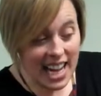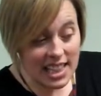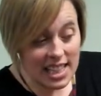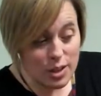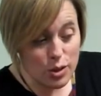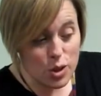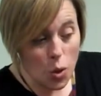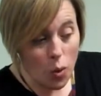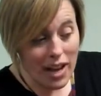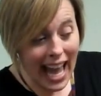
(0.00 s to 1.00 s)
a little
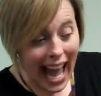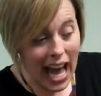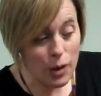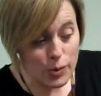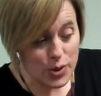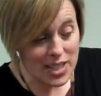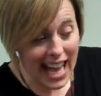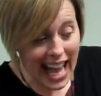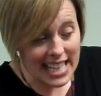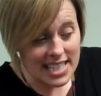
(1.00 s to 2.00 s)
toy house
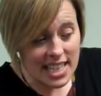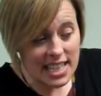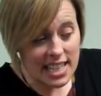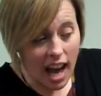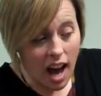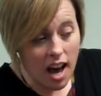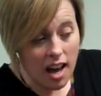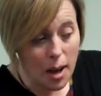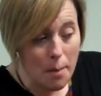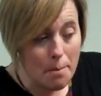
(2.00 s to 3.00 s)
and a
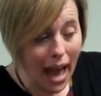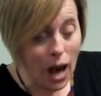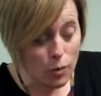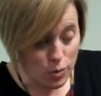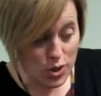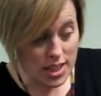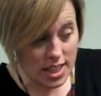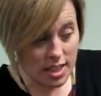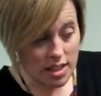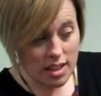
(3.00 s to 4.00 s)
young mouse.
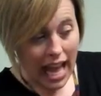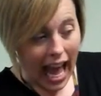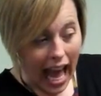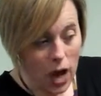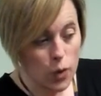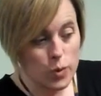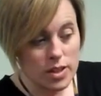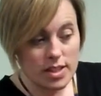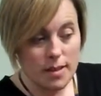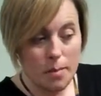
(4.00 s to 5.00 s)

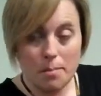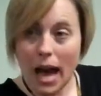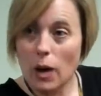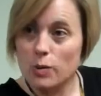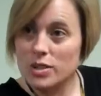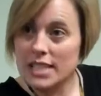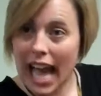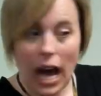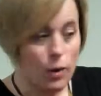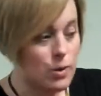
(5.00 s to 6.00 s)
House, mouse,
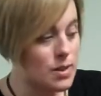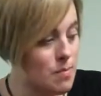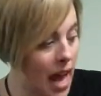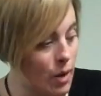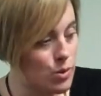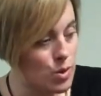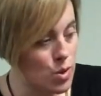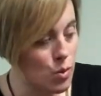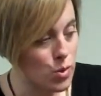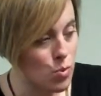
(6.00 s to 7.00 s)

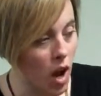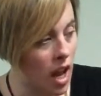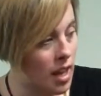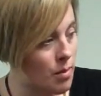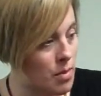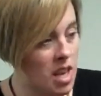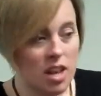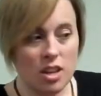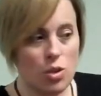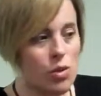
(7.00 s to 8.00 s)
those rhyme.
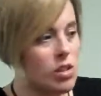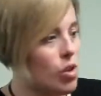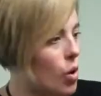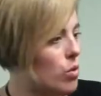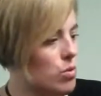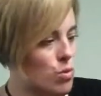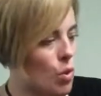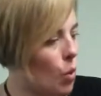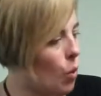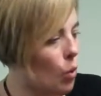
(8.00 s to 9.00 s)
You can go through the
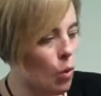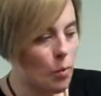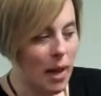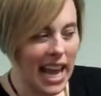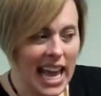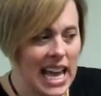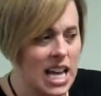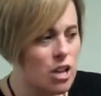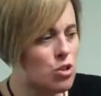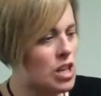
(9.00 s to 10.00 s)
whole
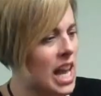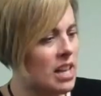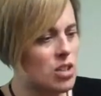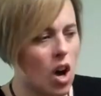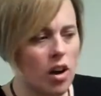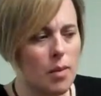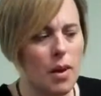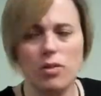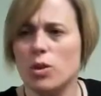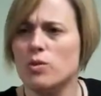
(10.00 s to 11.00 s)
page, again, talk
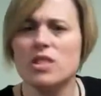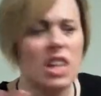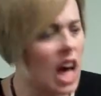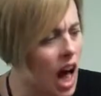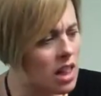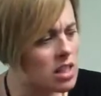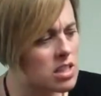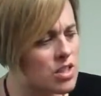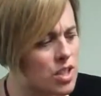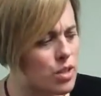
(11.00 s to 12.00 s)
about those
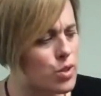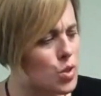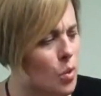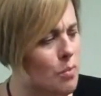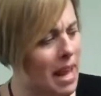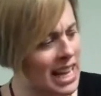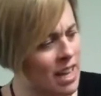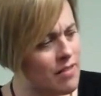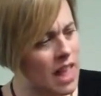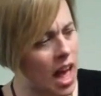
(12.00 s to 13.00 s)
colors, there's so many
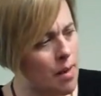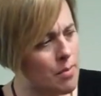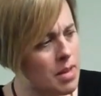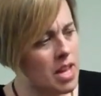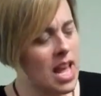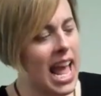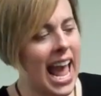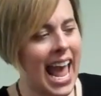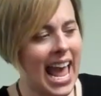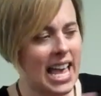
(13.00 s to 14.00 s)
of them,
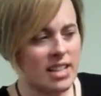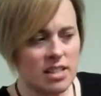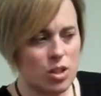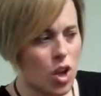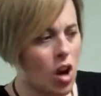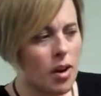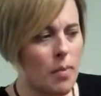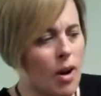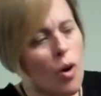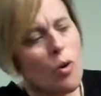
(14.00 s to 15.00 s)
and talk
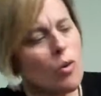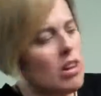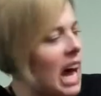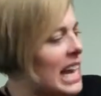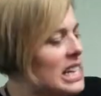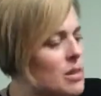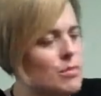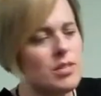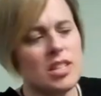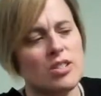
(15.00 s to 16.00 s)
about,
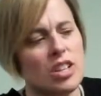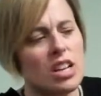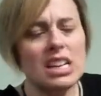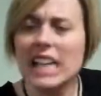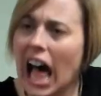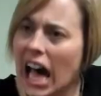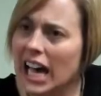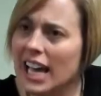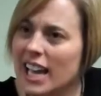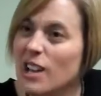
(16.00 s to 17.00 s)
items, there's a
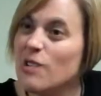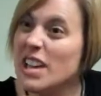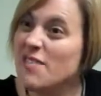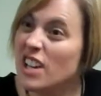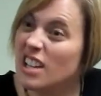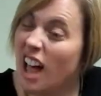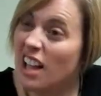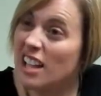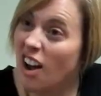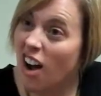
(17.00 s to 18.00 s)
clock. We have a
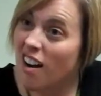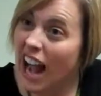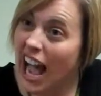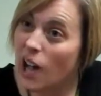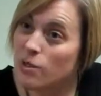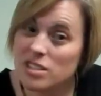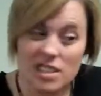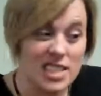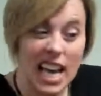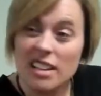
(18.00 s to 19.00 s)
clock in our house to
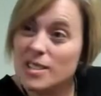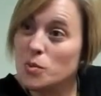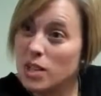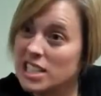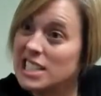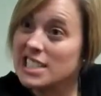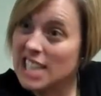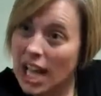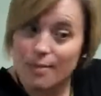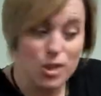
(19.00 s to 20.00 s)
tell us when it's
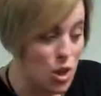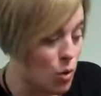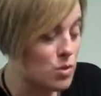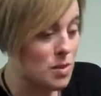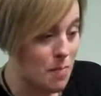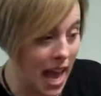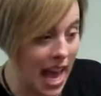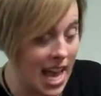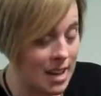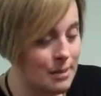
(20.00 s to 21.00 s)
time to go to
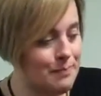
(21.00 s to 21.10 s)
bed.